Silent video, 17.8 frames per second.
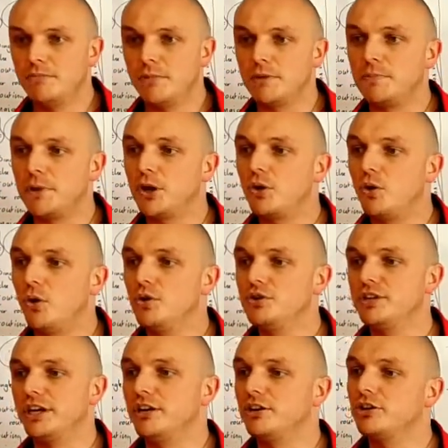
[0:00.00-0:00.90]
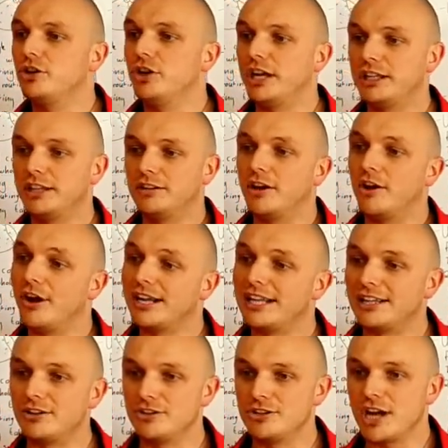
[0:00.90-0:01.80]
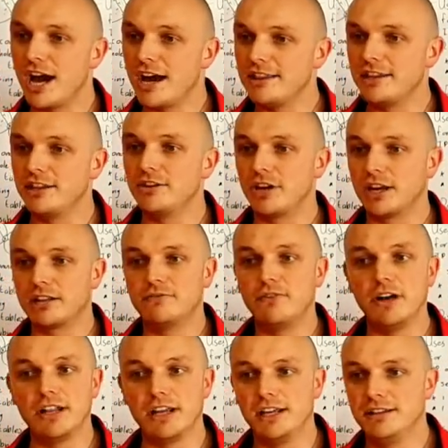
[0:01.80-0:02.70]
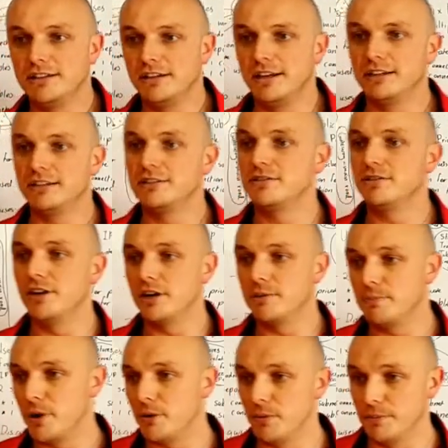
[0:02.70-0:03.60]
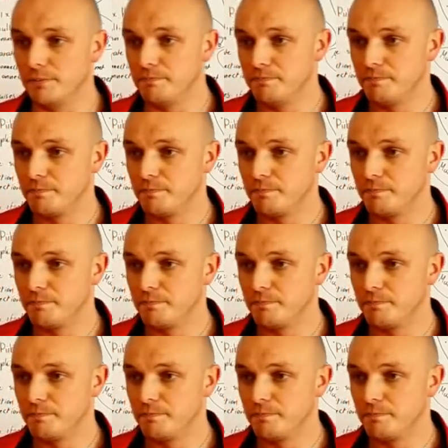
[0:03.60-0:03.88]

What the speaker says: But because they're not connected directly to each other, they're connected via the internet, it's not a problem.